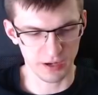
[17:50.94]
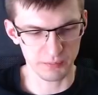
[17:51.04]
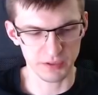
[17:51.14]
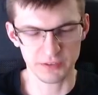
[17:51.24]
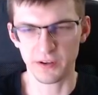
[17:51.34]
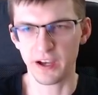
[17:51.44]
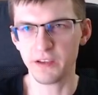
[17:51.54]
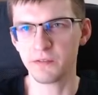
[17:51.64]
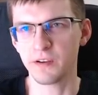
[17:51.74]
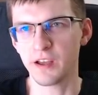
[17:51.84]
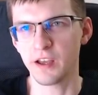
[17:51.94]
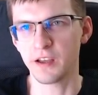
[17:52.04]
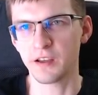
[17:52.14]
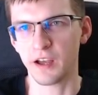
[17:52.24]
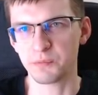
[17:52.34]
I'm at five.
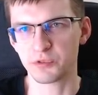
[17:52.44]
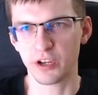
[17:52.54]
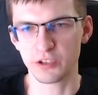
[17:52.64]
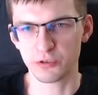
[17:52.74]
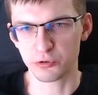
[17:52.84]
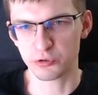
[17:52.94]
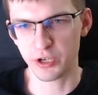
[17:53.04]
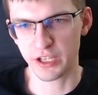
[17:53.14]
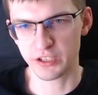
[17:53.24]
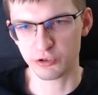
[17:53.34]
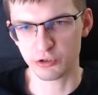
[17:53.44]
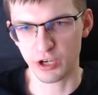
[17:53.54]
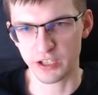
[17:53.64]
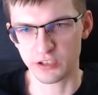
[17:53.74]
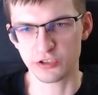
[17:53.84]
I'm trying to create
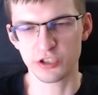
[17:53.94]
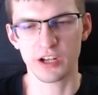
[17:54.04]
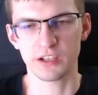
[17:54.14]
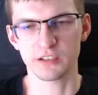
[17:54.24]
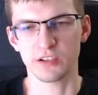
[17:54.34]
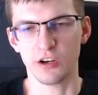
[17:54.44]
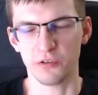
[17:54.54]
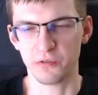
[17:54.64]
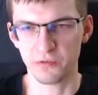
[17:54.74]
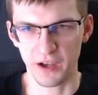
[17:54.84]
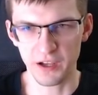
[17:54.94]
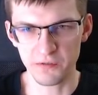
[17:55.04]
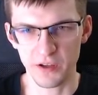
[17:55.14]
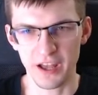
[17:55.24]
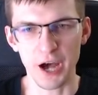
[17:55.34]
right child of
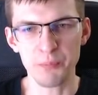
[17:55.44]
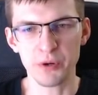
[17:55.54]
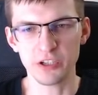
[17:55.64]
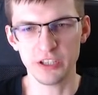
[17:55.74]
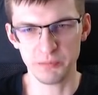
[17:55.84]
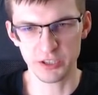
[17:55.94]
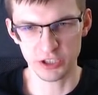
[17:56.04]
five. Upper limit